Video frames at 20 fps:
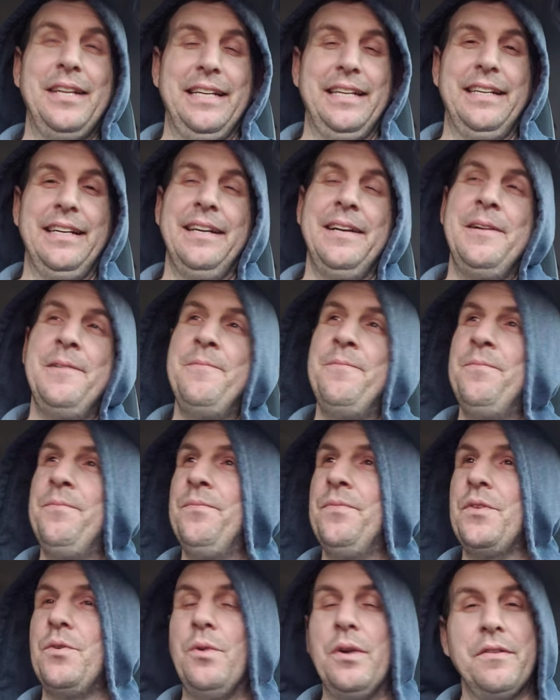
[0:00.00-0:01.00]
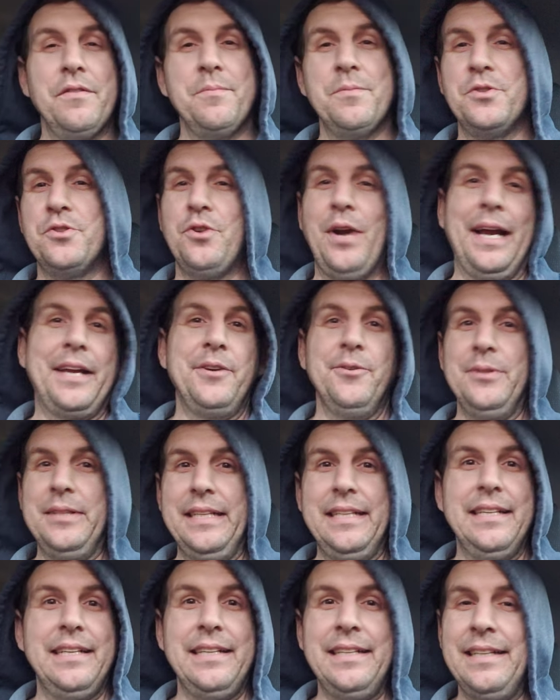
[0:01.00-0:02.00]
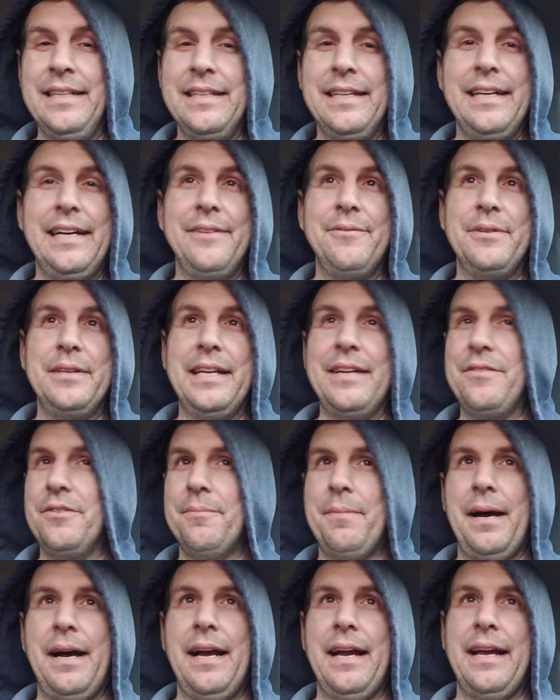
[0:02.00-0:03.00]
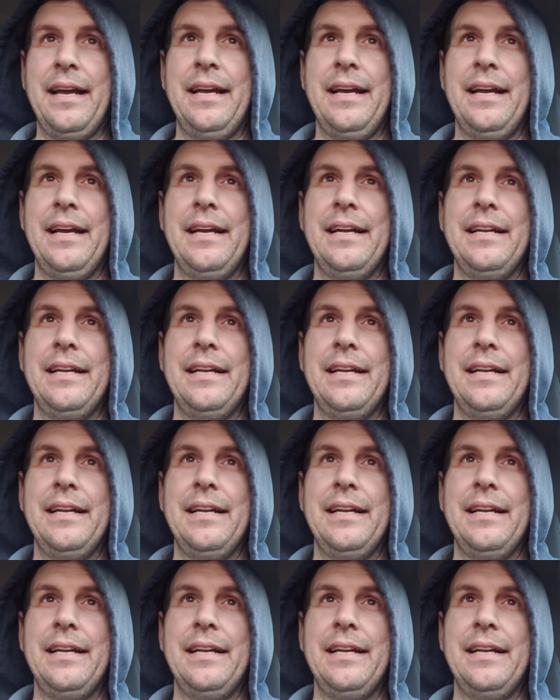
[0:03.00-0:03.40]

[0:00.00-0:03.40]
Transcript: Like, one of them is Draculina. I would never buy.